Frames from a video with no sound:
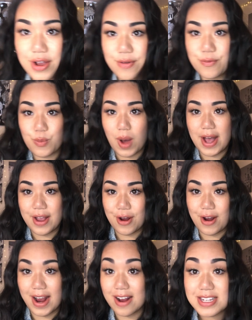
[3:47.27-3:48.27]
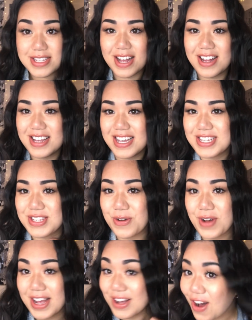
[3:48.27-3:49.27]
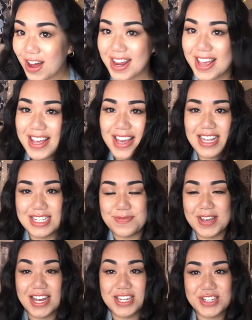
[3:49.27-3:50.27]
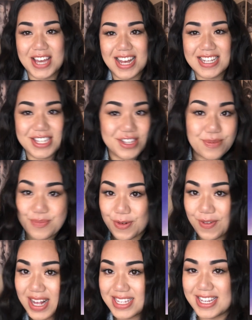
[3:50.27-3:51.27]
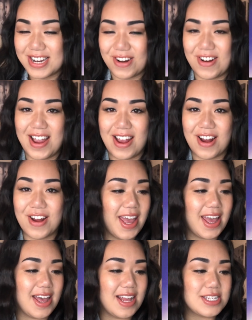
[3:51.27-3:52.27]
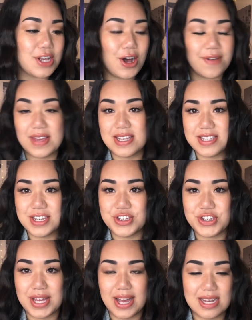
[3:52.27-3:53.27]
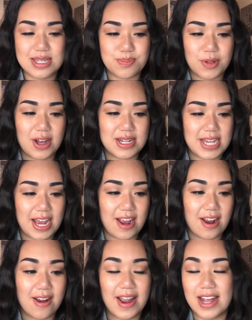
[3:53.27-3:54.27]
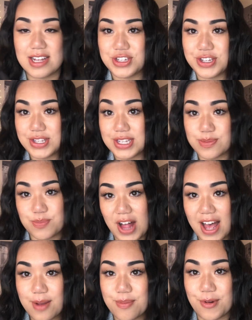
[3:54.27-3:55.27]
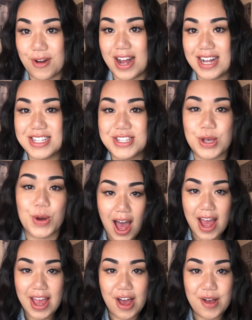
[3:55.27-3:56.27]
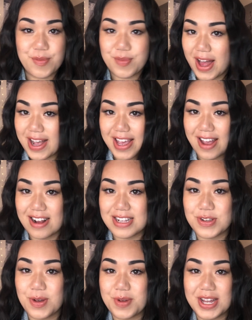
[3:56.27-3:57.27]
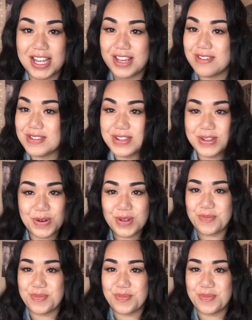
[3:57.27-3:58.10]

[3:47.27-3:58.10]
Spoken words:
of why her hairstyle is so iconic is because she has little barrettes in her hair, and obviously she has blonde hair and she uses black barrettes. So I have black hair, so I'm gonna use gold